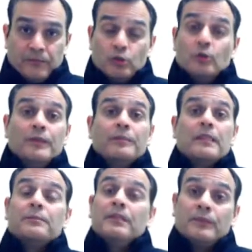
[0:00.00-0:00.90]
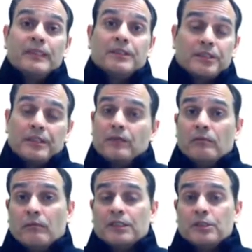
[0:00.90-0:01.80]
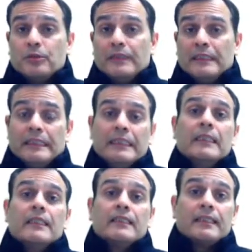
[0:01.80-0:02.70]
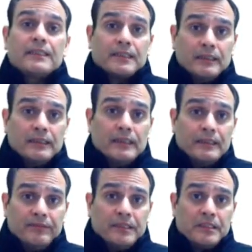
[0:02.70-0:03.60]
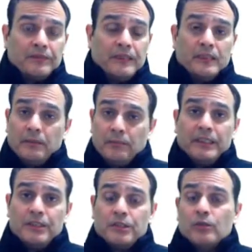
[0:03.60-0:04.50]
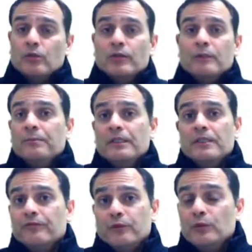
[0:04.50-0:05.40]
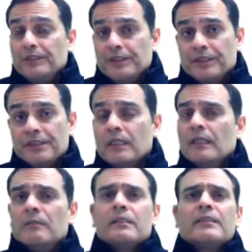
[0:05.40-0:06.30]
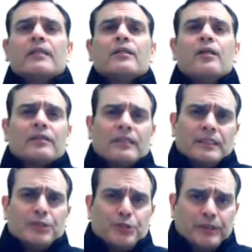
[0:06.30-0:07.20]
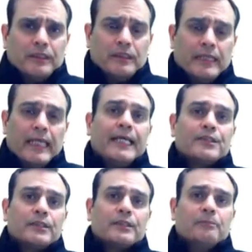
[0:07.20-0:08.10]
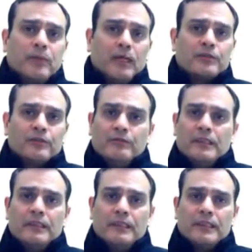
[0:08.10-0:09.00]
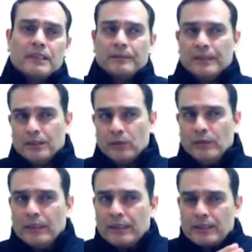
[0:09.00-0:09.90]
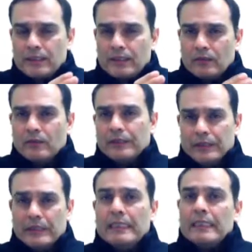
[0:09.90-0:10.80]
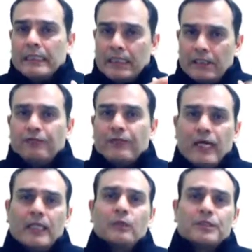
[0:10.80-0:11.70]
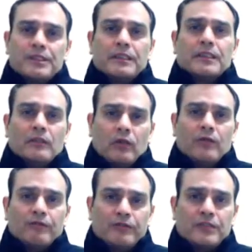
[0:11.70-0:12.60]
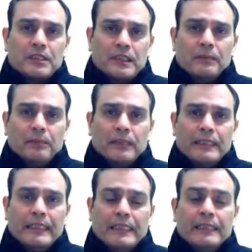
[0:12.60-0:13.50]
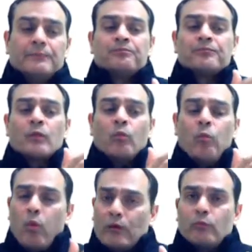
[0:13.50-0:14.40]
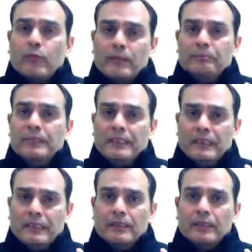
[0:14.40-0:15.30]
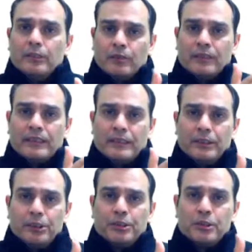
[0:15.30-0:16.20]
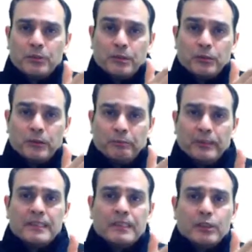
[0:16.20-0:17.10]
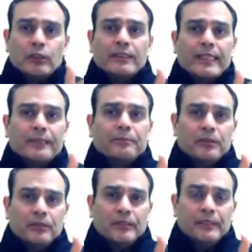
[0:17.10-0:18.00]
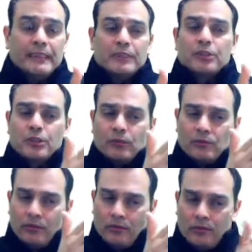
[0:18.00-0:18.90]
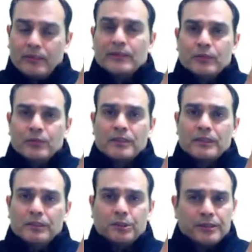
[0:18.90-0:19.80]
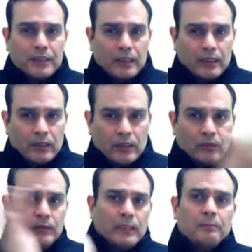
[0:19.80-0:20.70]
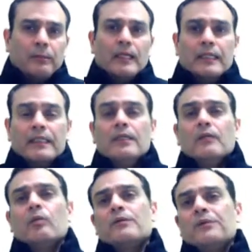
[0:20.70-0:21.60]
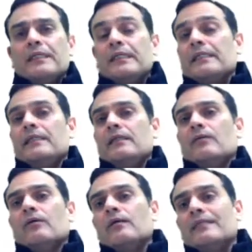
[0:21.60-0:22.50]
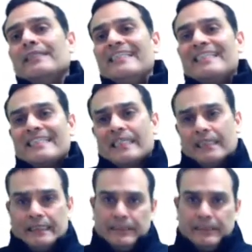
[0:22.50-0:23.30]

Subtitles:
Though we might be aware sitting on March 20 that certain events have taken place over a period of 2 years, but they're not considered as a part of making the estimate. So we'll consider, okay, if I was sitting on 1st April 18, what would have been, the conditions which were present on that particular date. So look at those conditions. Don't apply what we technically call a hindsight.